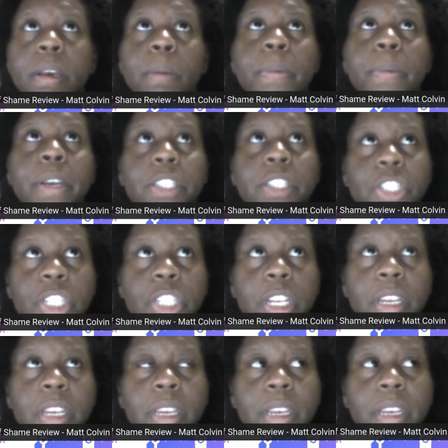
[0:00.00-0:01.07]
But
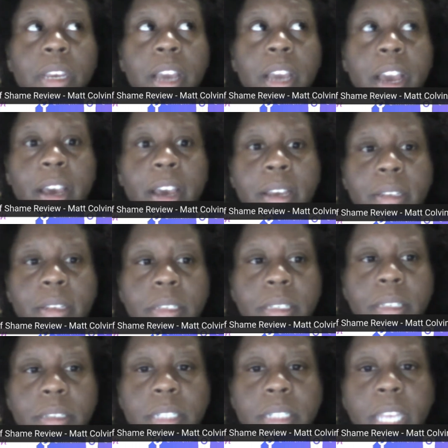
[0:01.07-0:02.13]
she has
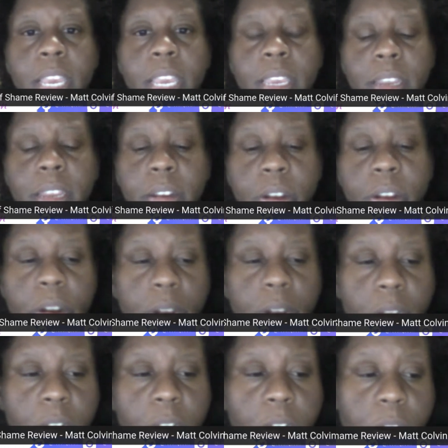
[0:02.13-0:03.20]
taken
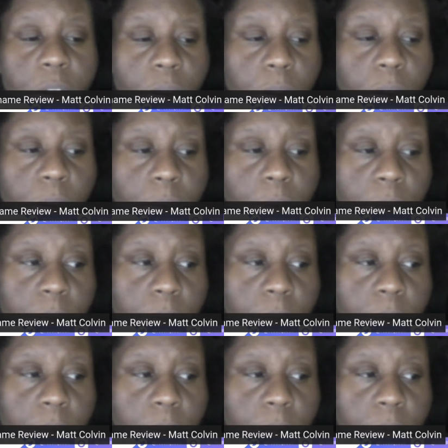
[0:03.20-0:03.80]
her,